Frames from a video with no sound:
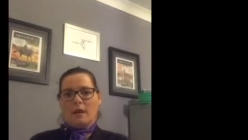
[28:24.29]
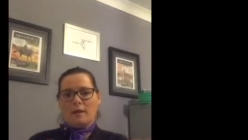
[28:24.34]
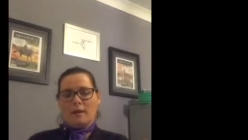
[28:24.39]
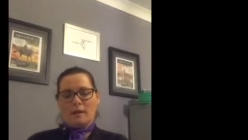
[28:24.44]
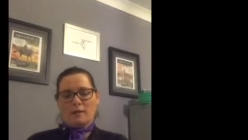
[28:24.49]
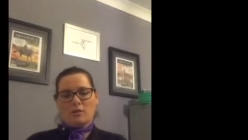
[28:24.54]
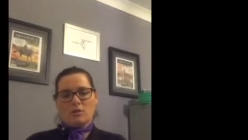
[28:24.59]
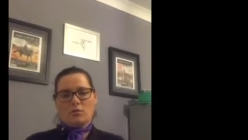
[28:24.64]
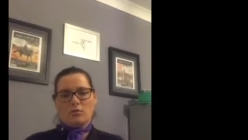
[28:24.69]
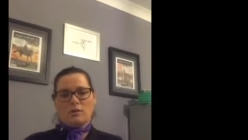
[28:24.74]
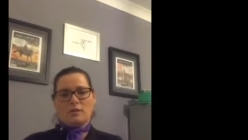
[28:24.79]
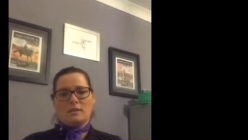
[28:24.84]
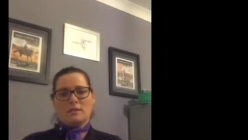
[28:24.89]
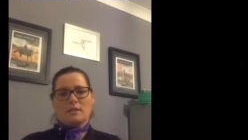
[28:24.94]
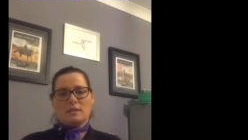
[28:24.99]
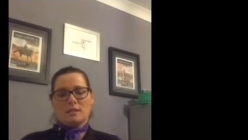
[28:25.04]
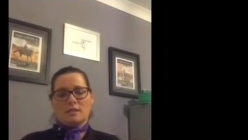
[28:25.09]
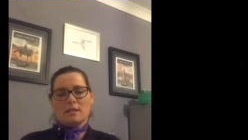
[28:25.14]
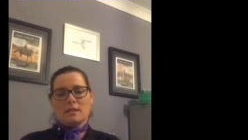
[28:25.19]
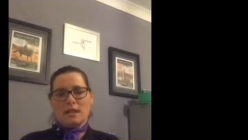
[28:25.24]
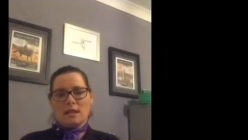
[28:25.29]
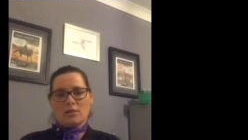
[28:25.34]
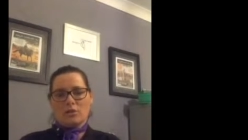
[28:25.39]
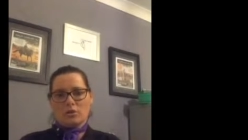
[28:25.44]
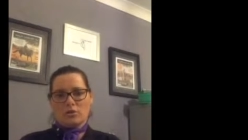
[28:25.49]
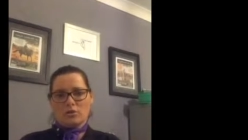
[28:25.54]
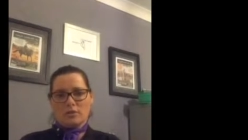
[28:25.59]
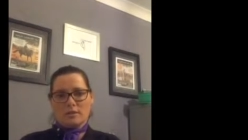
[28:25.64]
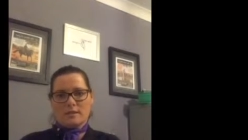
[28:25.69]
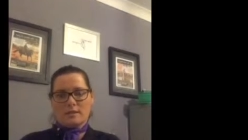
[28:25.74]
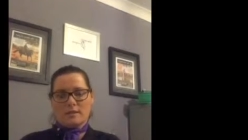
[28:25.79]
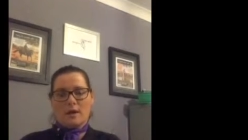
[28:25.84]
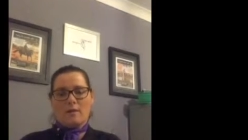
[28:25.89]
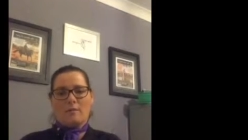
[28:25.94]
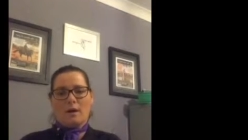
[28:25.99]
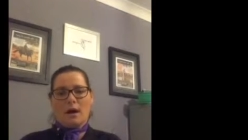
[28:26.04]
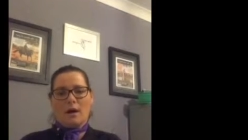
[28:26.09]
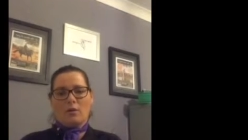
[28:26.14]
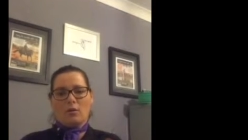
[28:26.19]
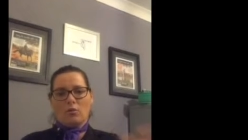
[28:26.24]
That's her instinct, to latch onto
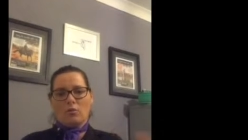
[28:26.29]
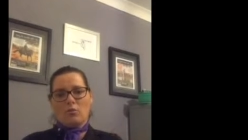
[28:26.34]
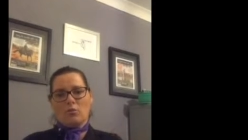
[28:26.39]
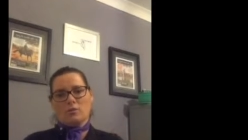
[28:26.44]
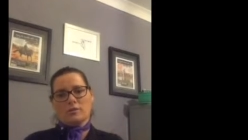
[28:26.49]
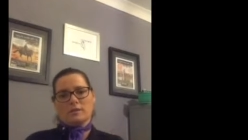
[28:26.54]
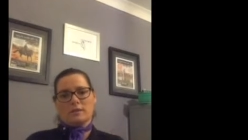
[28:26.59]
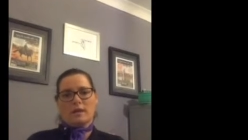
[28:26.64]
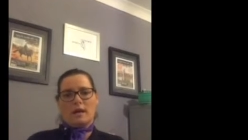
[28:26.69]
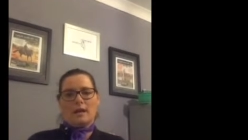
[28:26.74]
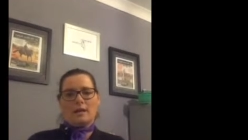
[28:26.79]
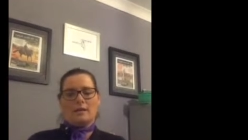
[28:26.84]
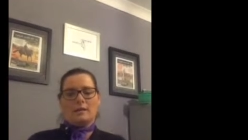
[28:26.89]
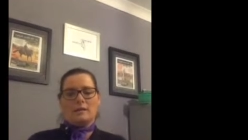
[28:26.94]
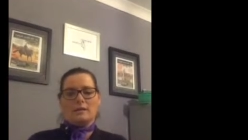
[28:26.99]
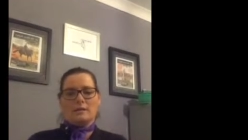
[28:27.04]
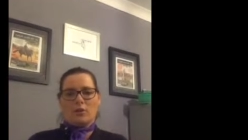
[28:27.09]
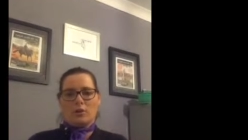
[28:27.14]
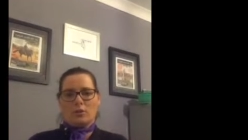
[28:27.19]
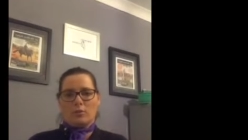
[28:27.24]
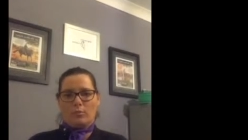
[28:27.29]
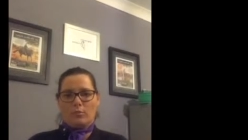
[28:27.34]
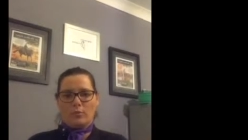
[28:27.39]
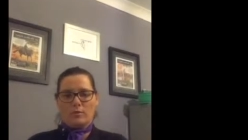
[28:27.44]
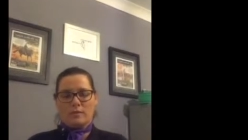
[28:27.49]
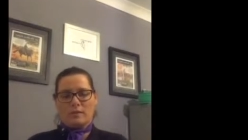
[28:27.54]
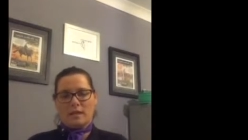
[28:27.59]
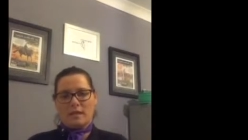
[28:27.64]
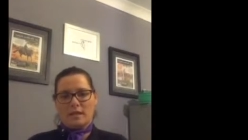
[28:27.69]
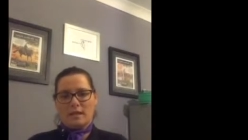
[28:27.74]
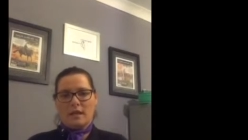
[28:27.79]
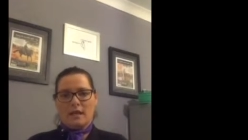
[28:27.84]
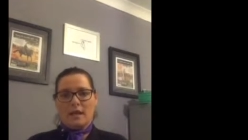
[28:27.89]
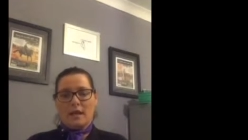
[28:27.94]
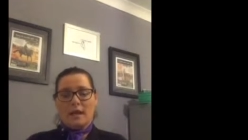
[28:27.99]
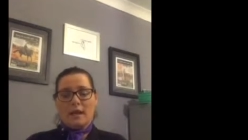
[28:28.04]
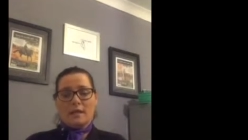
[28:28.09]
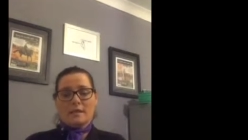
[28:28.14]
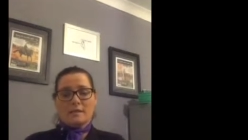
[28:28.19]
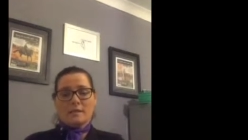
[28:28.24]
some other horse that is going to present
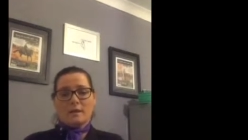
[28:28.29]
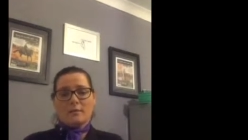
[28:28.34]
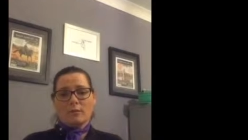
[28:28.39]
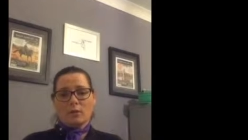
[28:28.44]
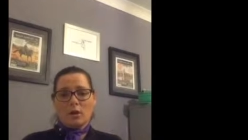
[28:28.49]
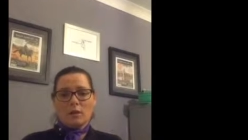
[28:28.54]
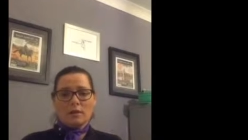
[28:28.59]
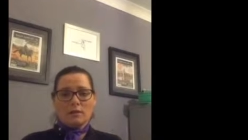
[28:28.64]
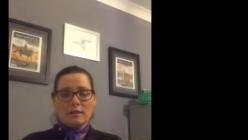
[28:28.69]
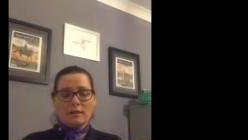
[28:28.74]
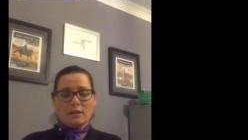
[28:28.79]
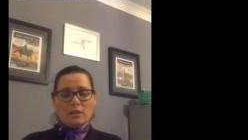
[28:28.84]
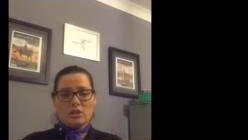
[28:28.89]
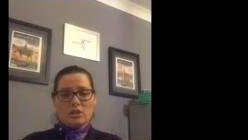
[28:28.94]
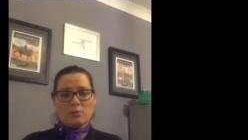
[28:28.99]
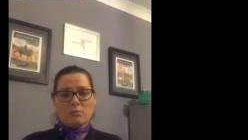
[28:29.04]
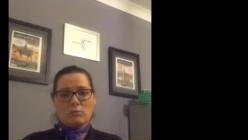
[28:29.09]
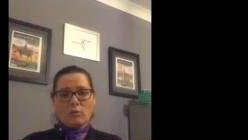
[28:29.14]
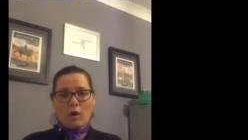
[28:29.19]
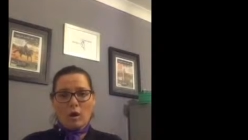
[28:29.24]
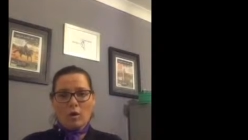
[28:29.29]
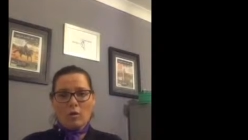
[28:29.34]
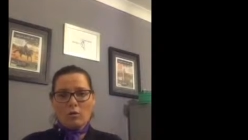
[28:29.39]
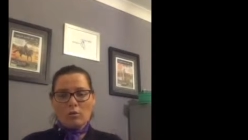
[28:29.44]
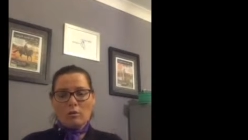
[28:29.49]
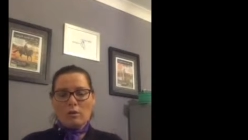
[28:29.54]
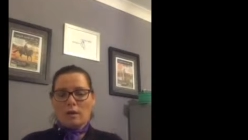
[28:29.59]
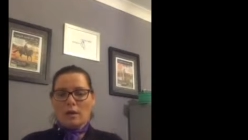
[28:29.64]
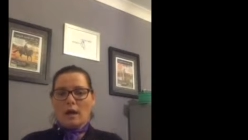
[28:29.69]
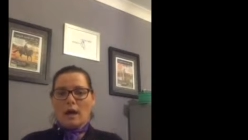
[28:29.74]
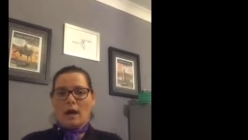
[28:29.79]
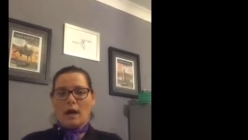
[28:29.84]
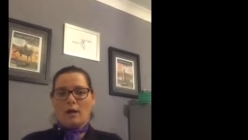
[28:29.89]
in some kind of leadership role,